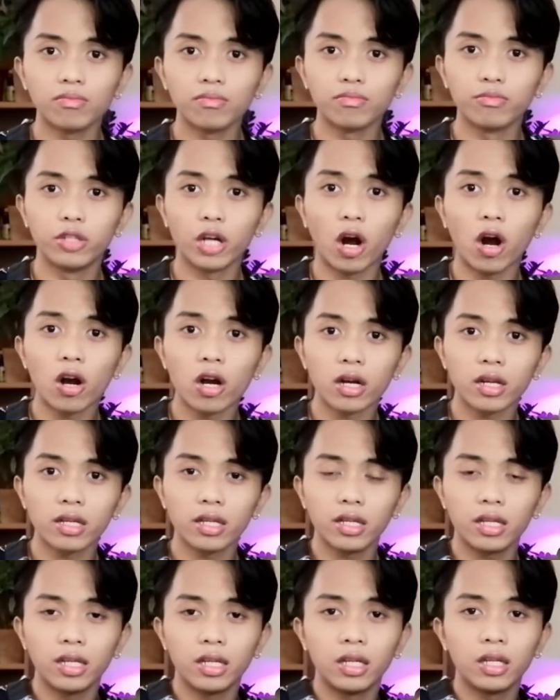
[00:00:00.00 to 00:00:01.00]
dark,
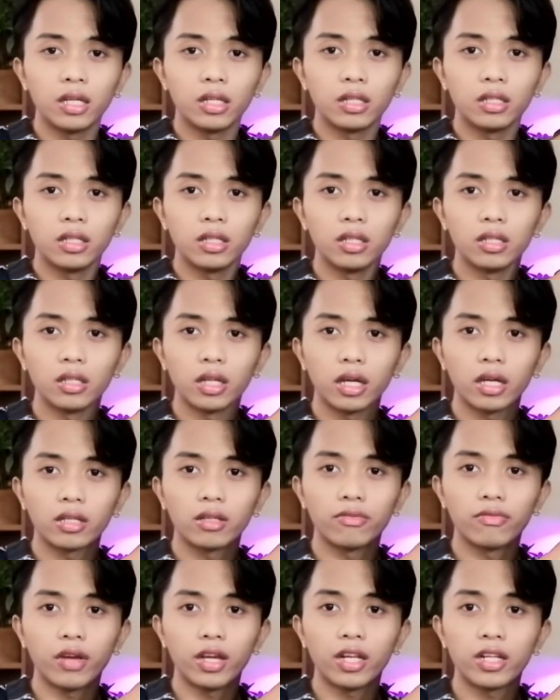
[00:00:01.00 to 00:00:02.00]
and like the
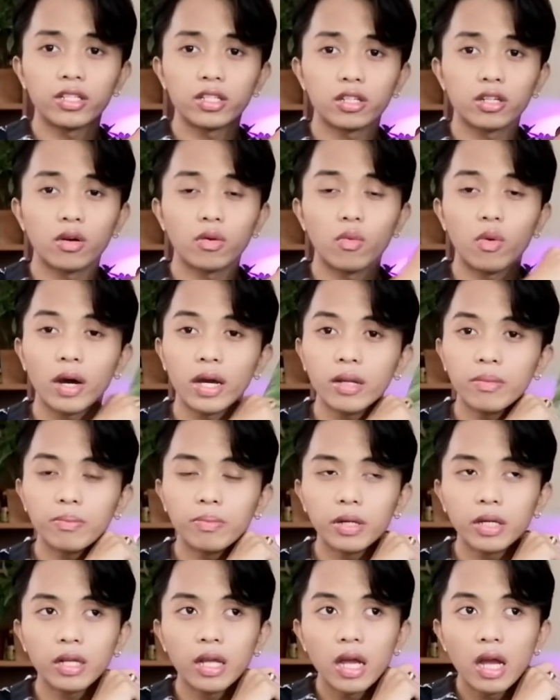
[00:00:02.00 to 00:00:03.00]
veinings are not white,
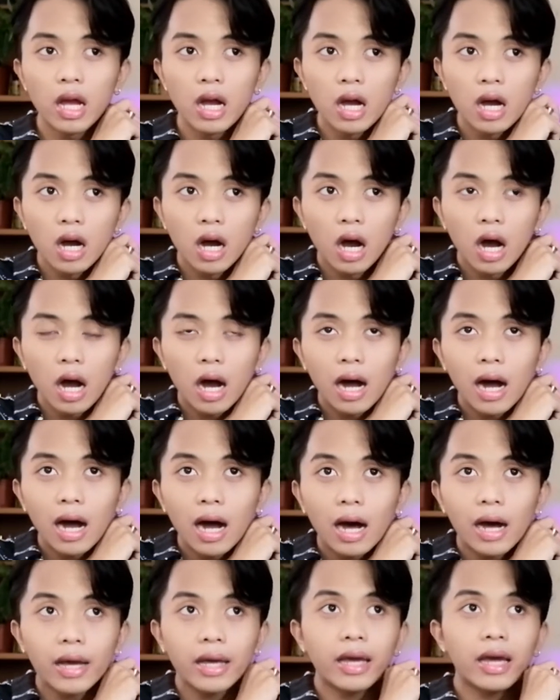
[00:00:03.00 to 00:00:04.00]
but
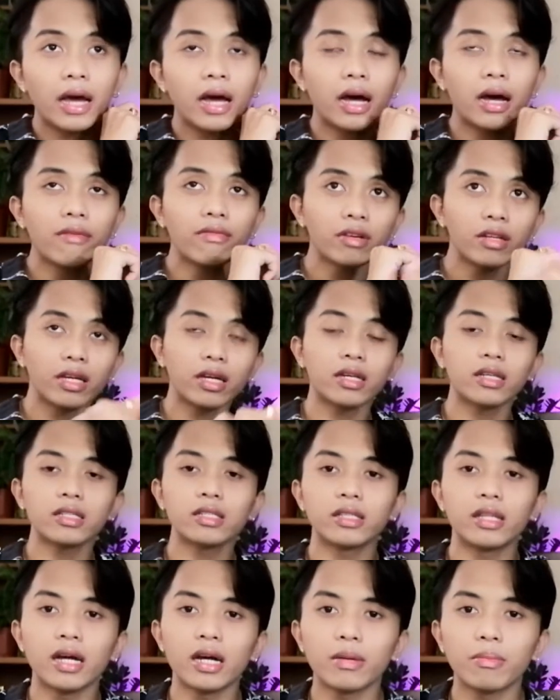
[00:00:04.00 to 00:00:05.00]
I have a guess
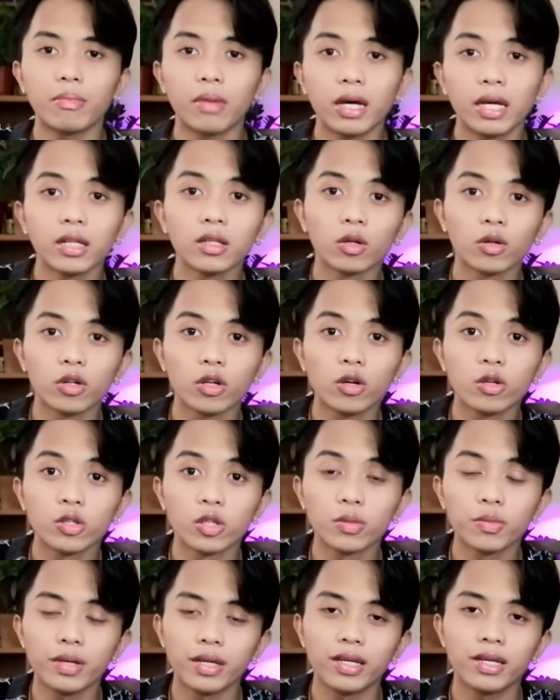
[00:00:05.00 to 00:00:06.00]
that my
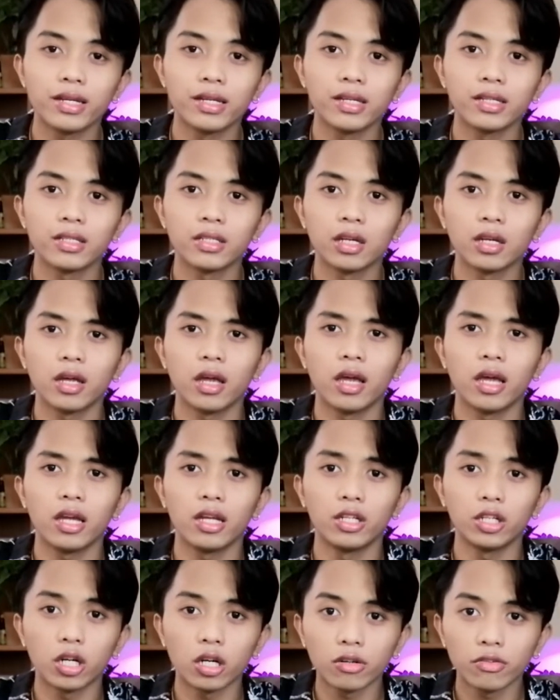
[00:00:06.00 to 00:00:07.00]
Gloriosum is a
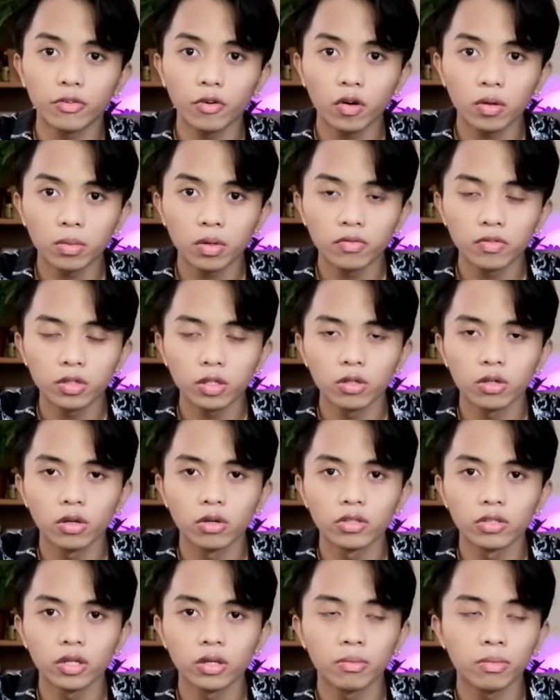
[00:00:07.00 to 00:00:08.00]
dark form of
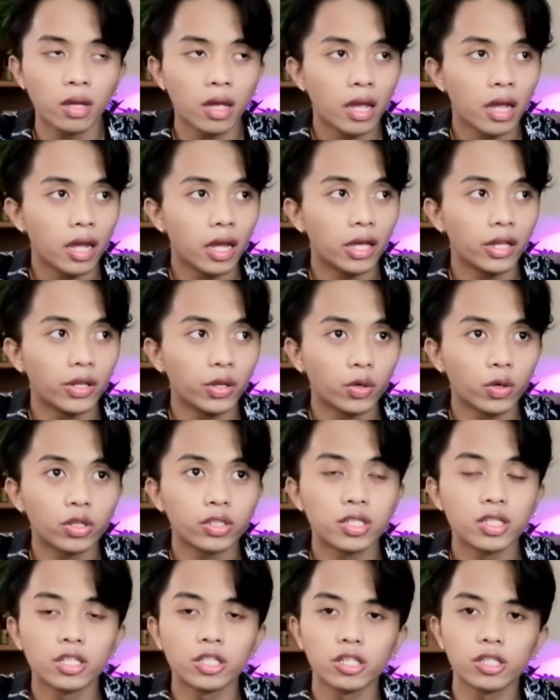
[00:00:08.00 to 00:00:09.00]
Gloriosum and
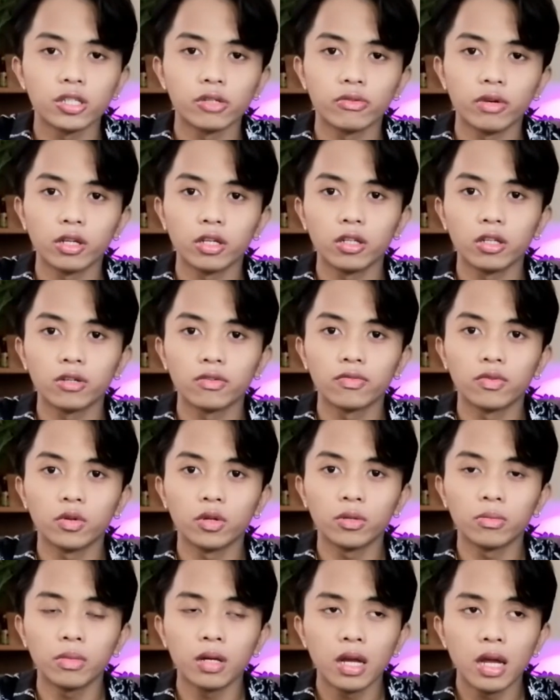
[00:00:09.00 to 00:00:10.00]
yours is just a regular
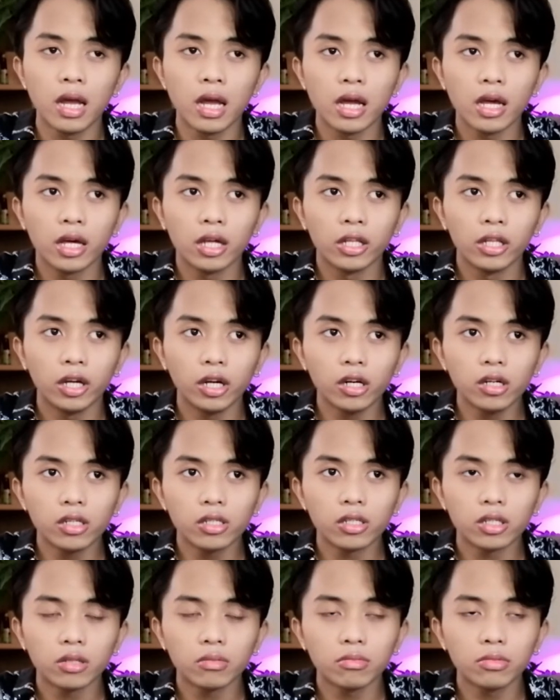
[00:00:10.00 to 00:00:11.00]
form. There are
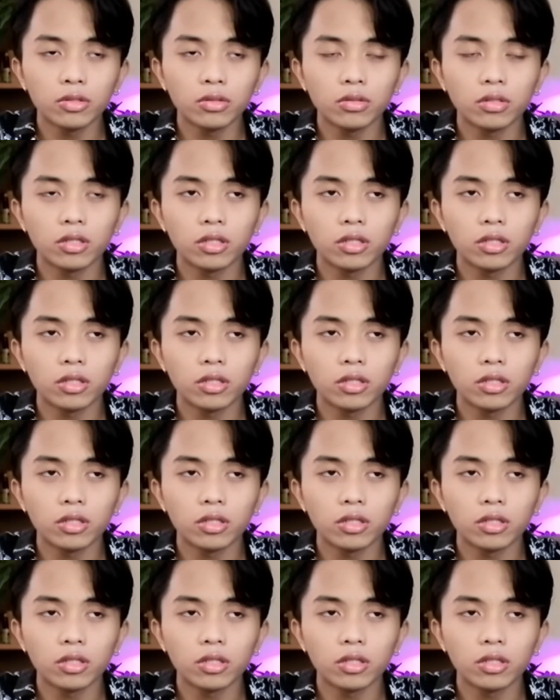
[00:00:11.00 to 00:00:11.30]
some